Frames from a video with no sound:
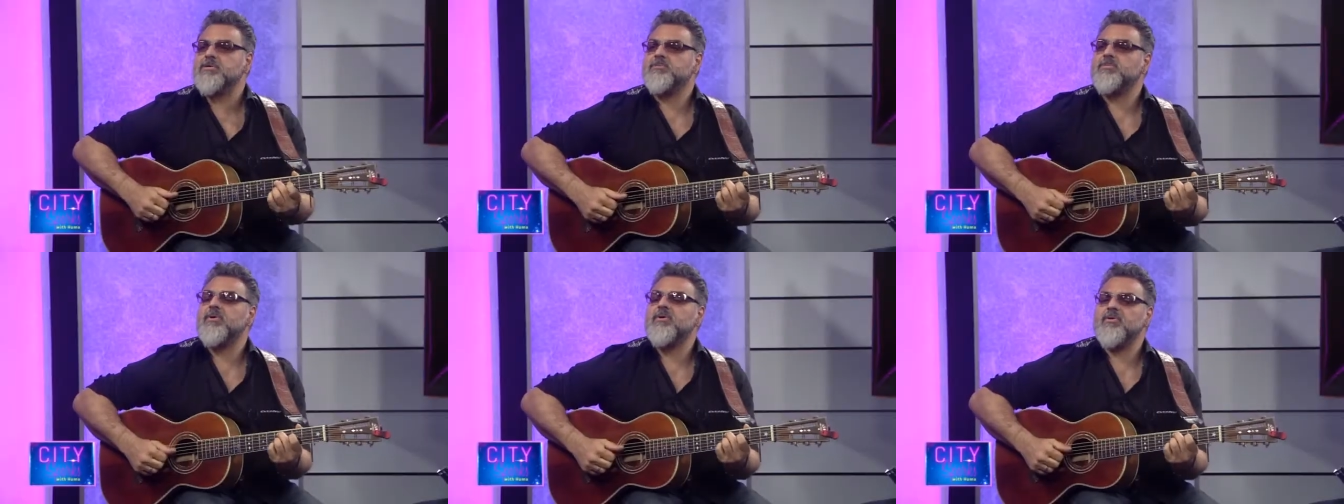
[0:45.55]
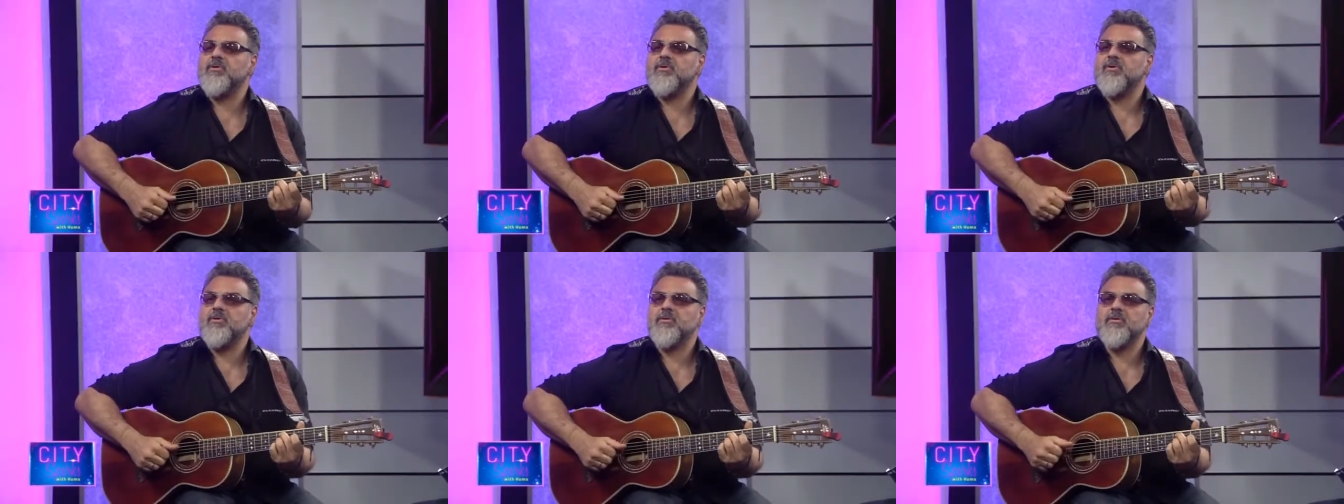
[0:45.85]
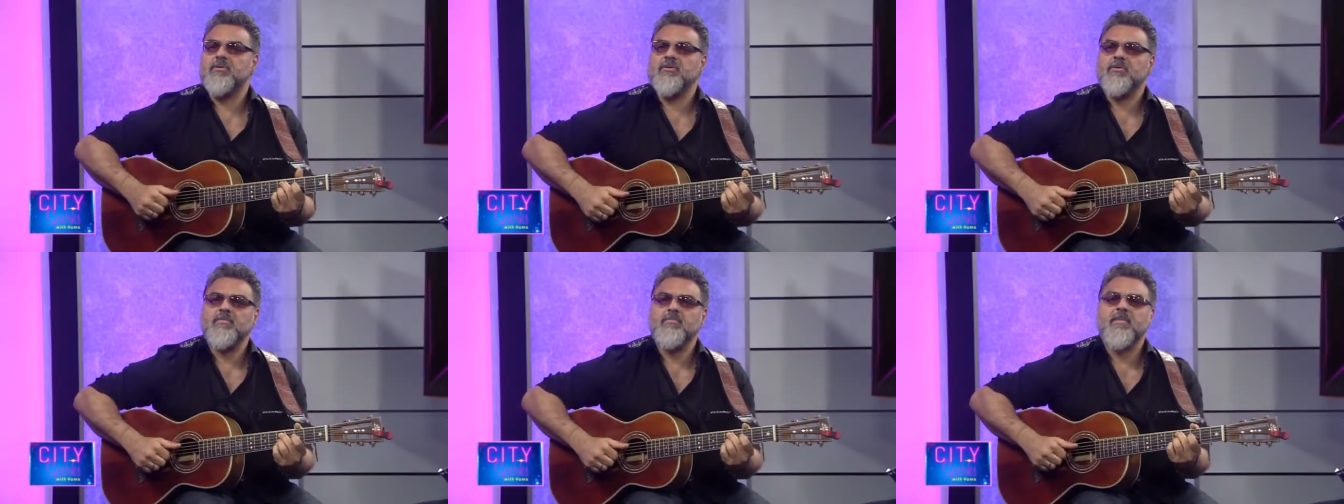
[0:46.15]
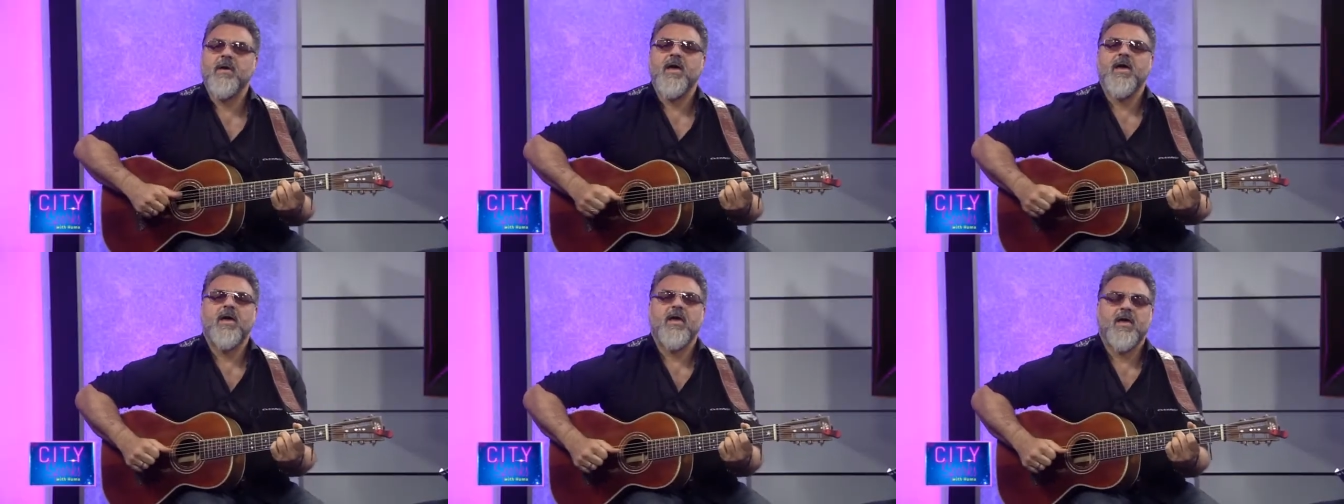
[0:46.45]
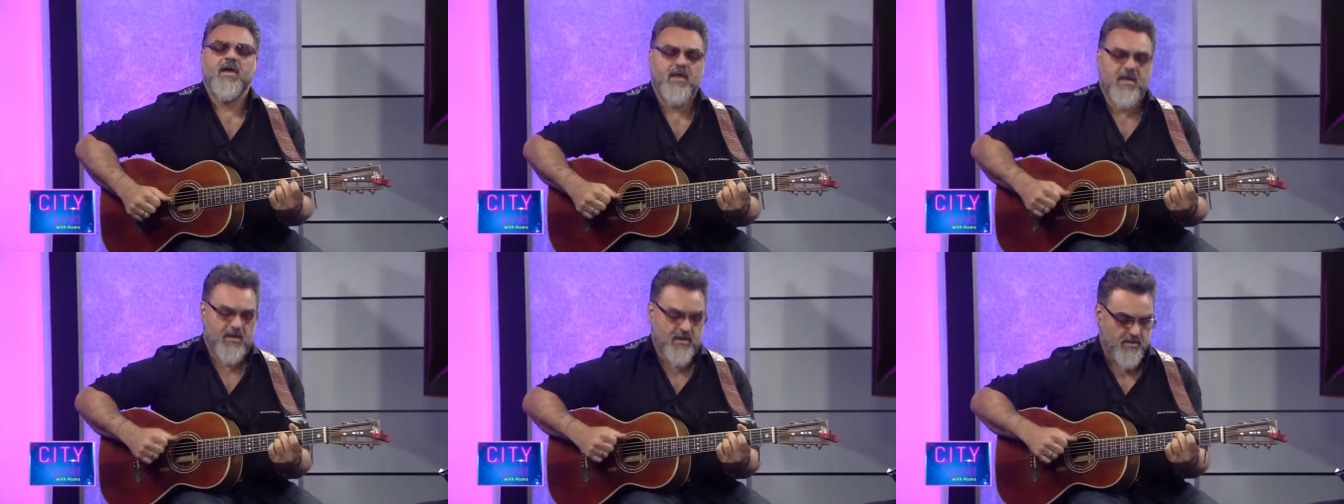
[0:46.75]
brotherhood of
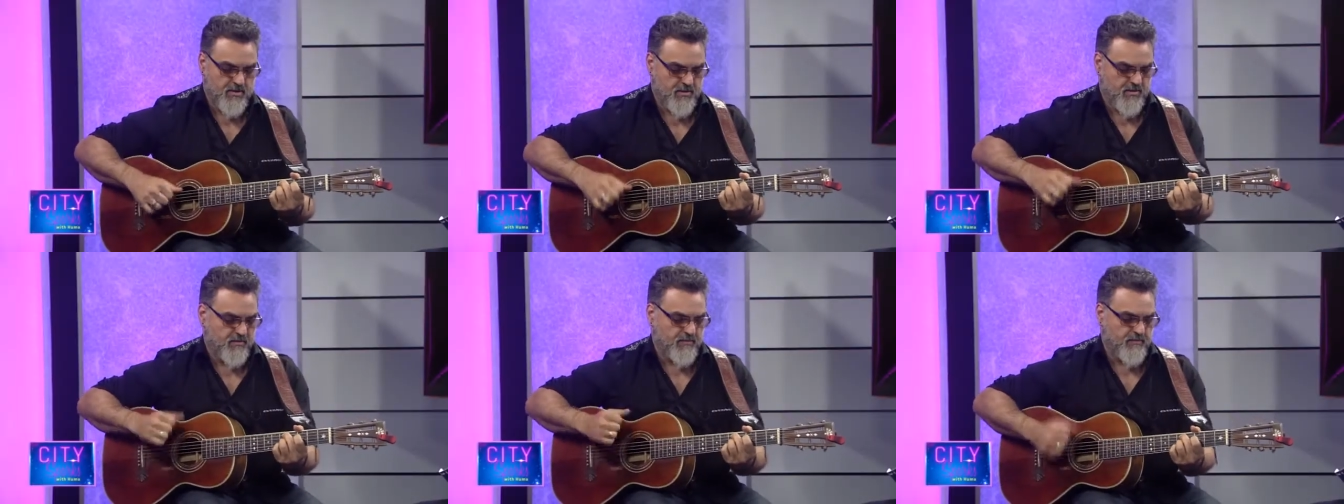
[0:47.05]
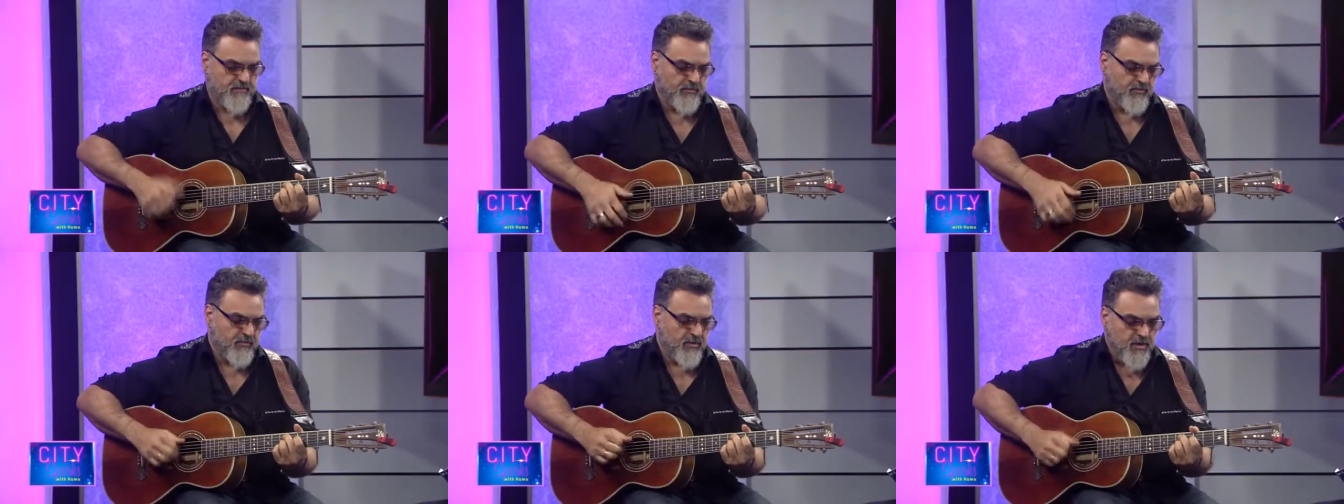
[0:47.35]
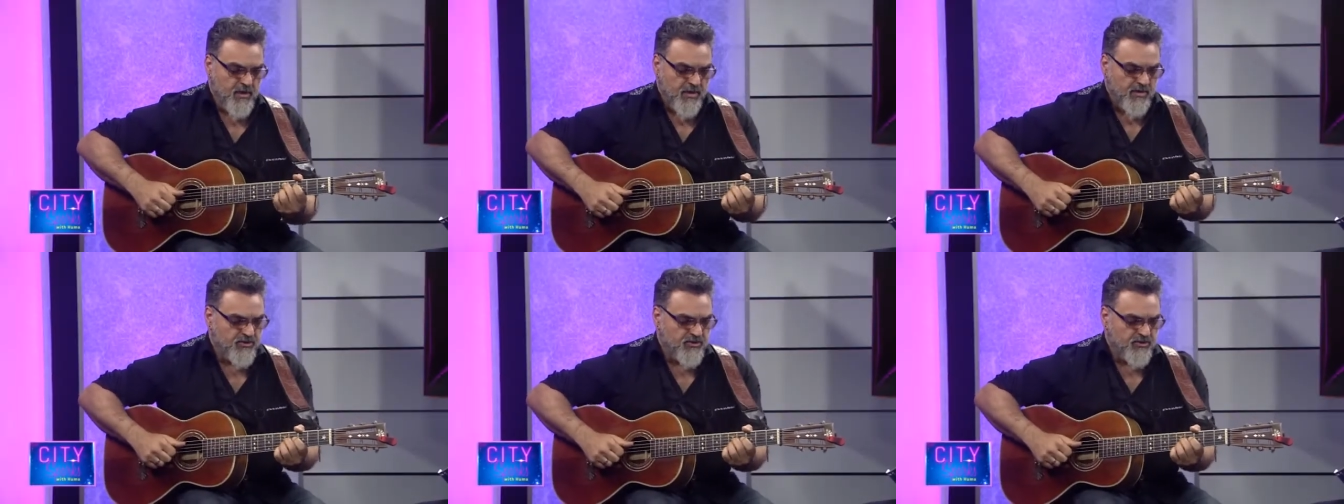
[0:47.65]
man.